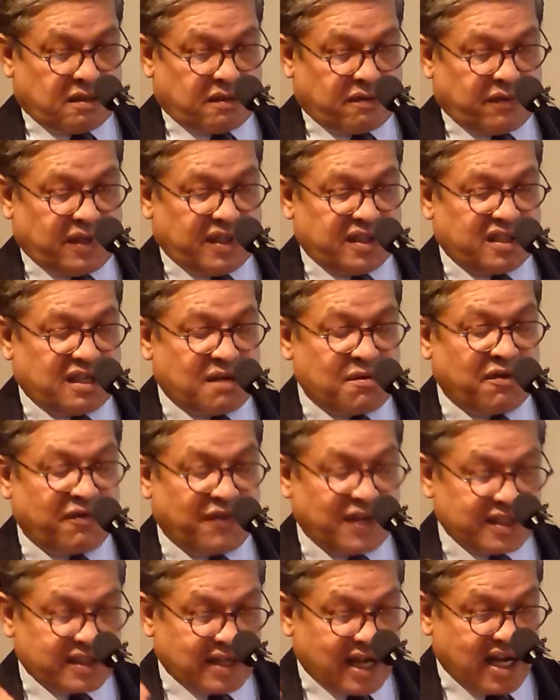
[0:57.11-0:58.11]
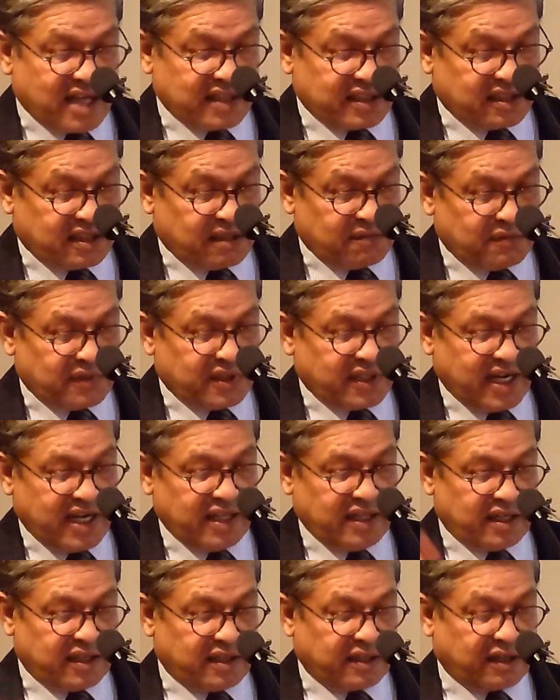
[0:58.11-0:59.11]
when some of us asked him
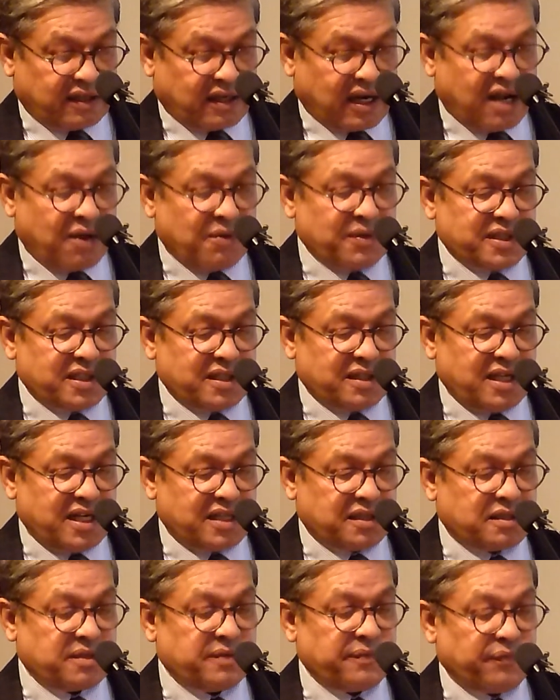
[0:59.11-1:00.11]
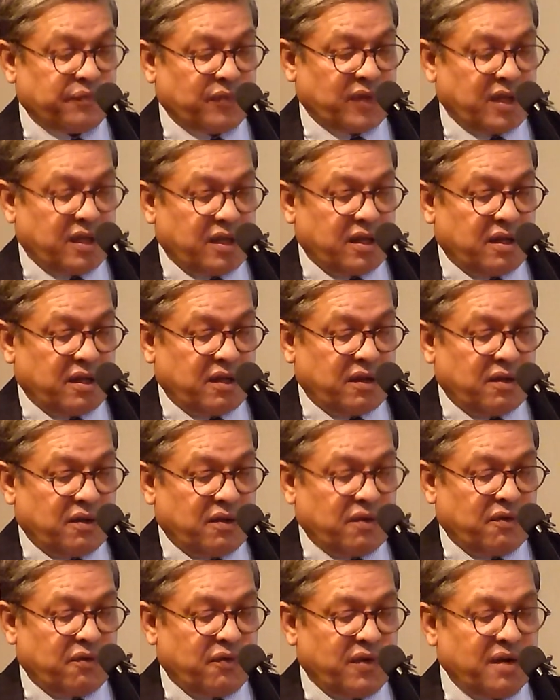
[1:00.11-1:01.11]
saying that how is it that
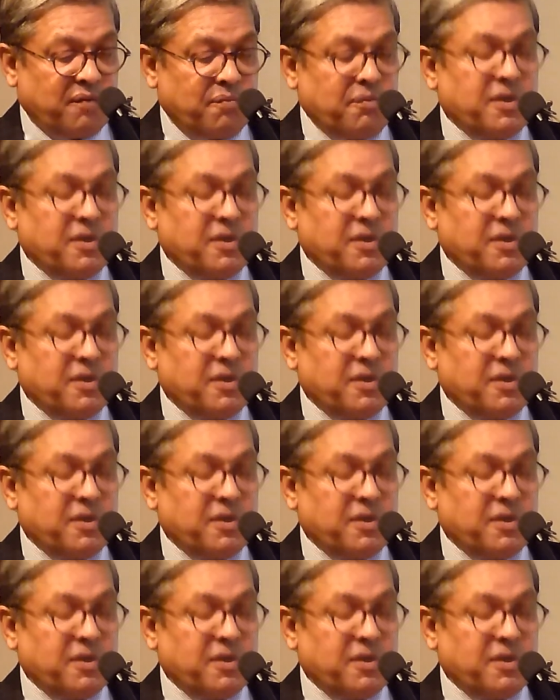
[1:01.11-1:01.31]
when